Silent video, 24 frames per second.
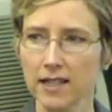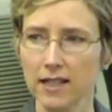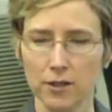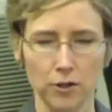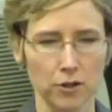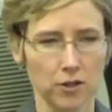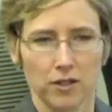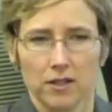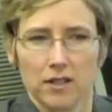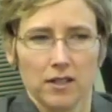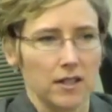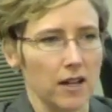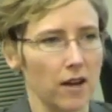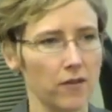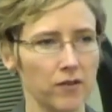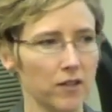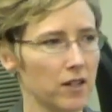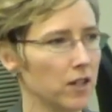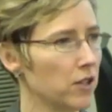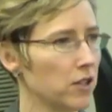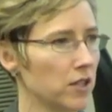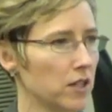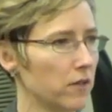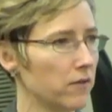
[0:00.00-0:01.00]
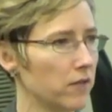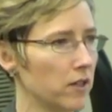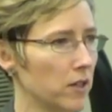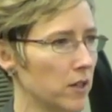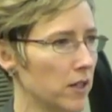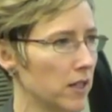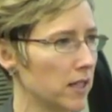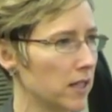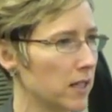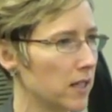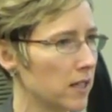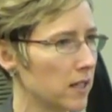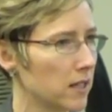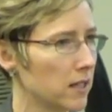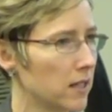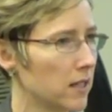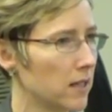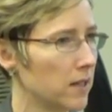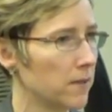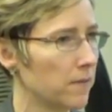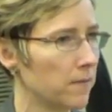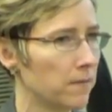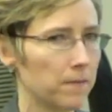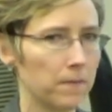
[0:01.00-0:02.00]
It's just a definition of units.
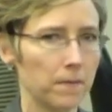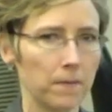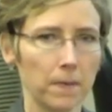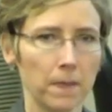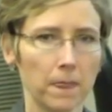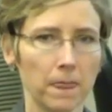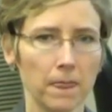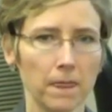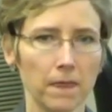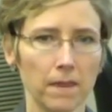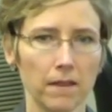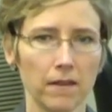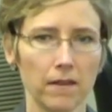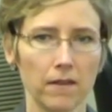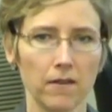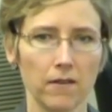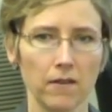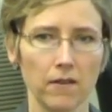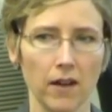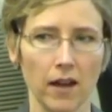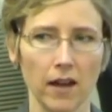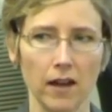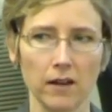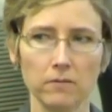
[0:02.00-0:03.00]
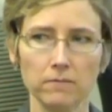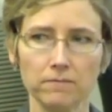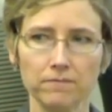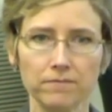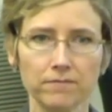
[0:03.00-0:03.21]
Okay.